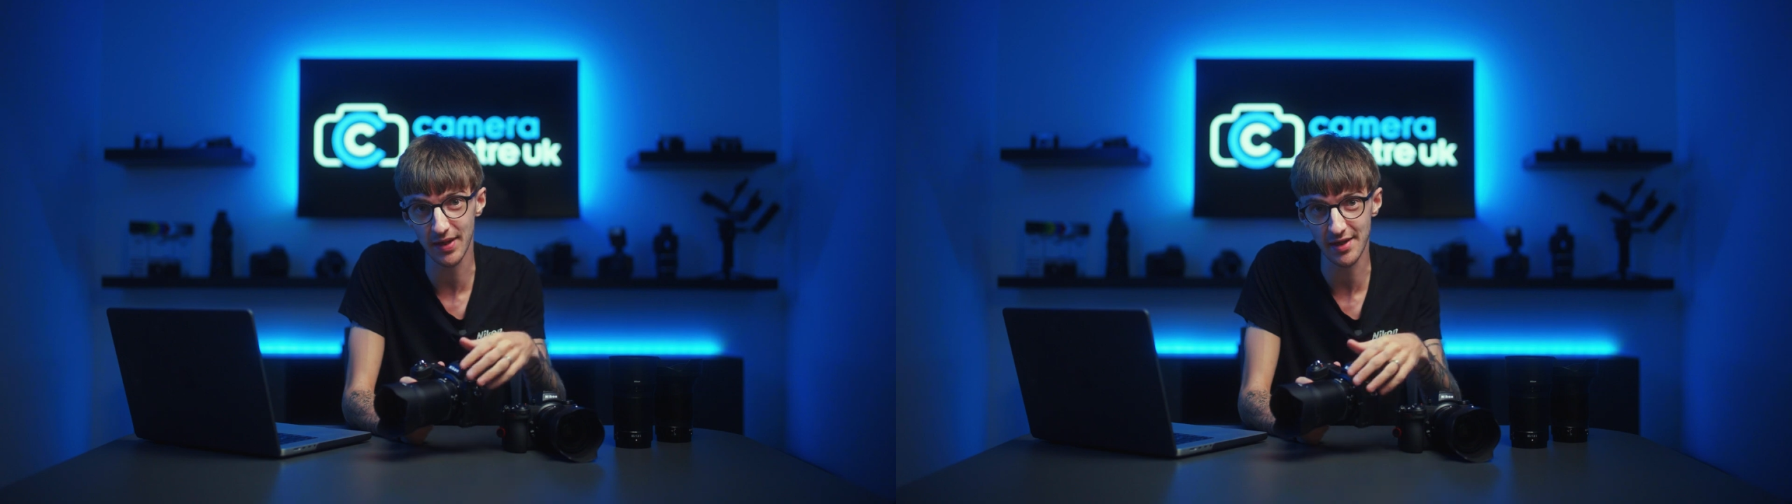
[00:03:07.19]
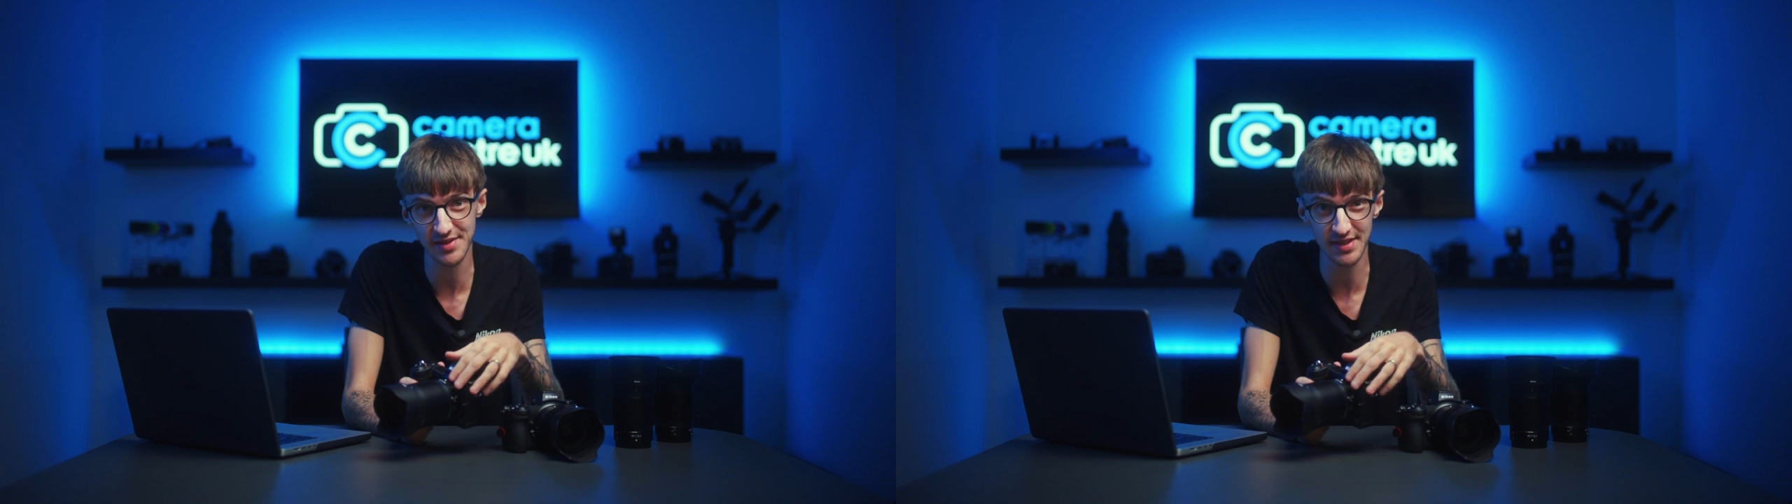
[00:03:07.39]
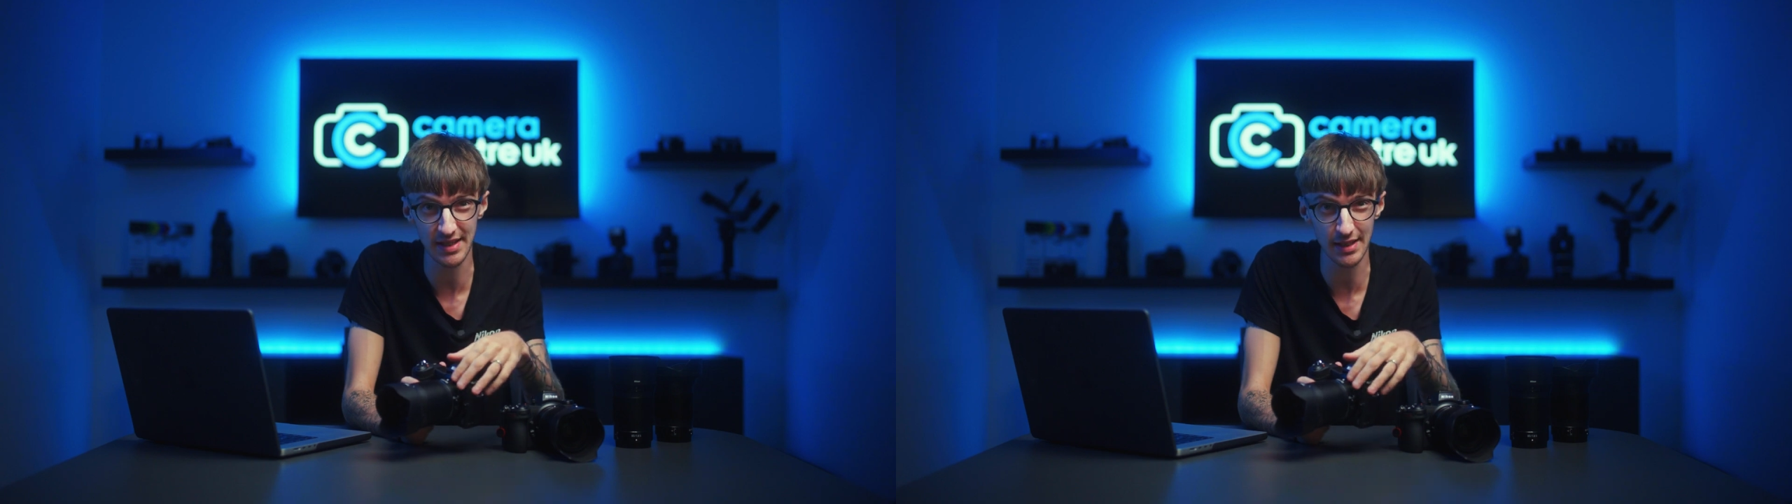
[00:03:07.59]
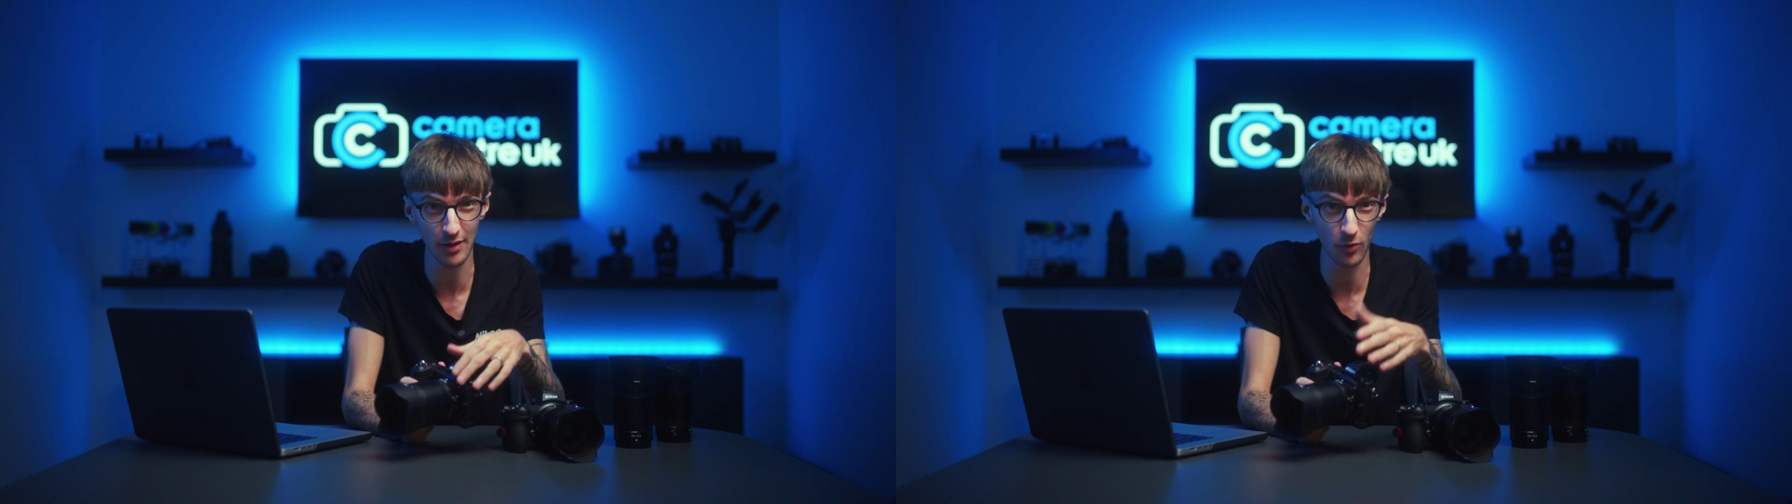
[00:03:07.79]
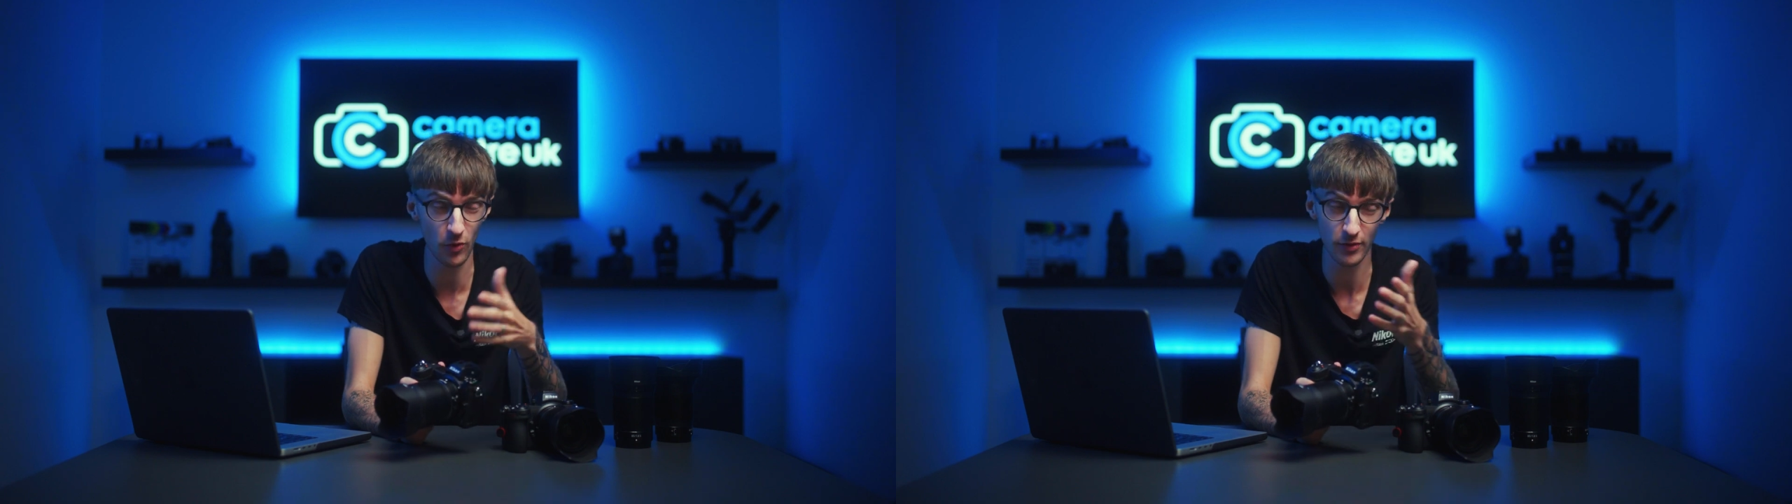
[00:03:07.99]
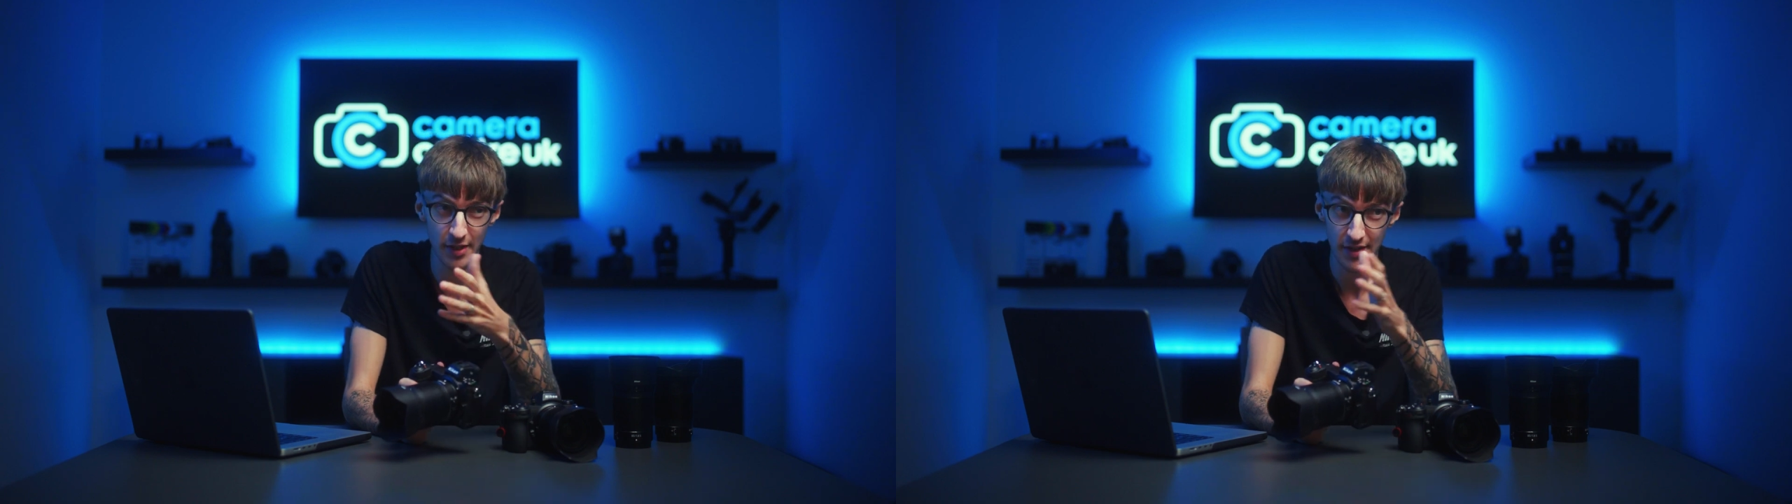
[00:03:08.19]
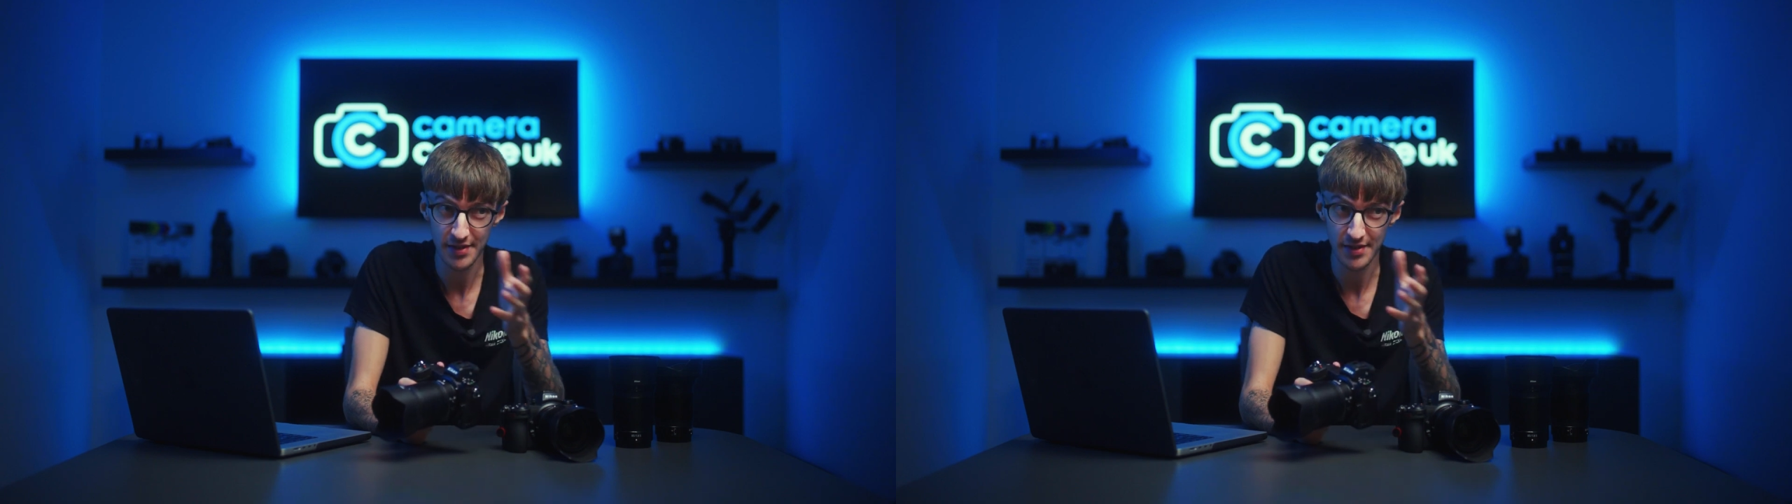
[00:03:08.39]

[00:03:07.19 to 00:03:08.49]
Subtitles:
APS-C or